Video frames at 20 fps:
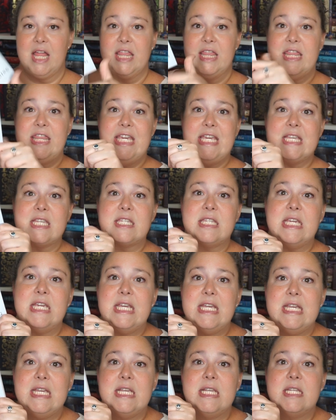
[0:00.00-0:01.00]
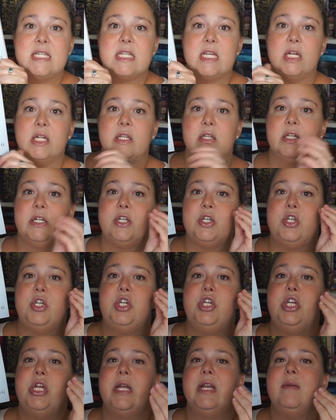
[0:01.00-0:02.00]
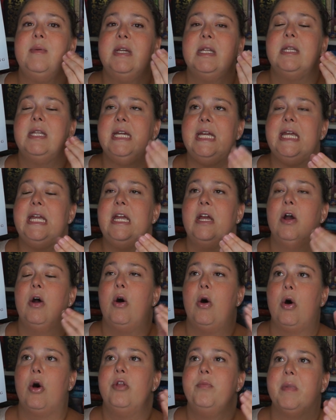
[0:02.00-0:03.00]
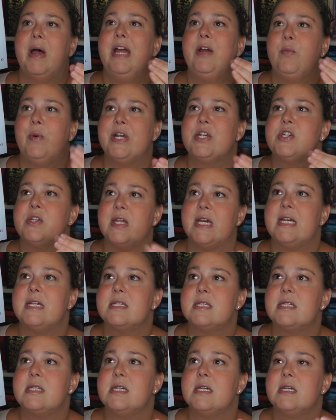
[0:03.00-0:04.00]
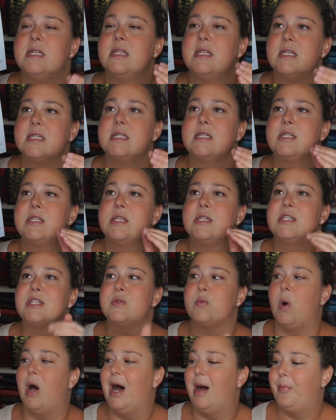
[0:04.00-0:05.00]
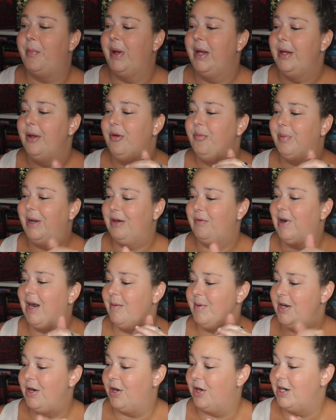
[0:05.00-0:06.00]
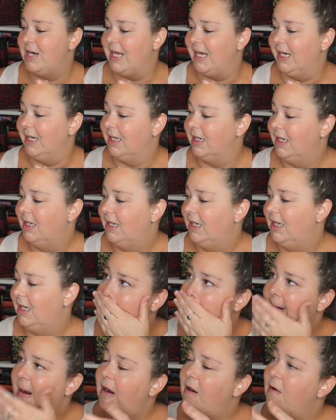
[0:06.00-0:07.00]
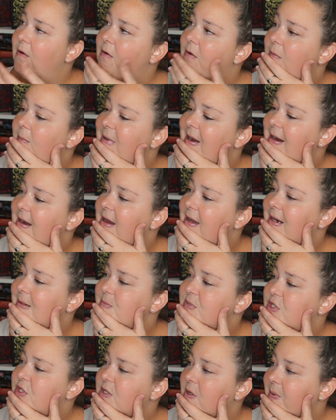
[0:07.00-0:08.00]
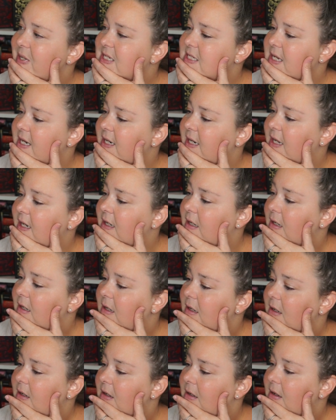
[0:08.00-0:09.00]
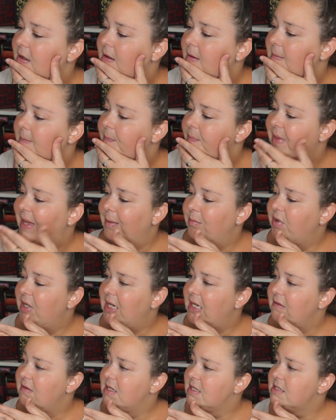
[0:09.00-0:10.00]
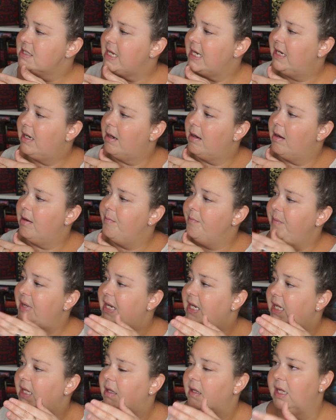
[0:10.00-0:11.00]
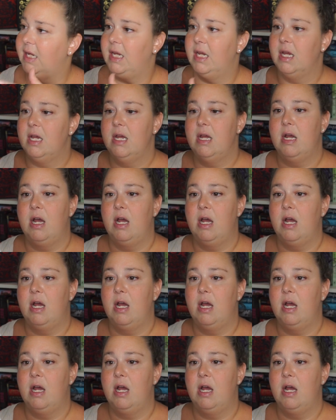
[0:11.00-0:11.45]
This is legitimately on my wish list. This is The Swap by Robin Harding. Oh my God, I'm so excited. I'm reading this like immediately.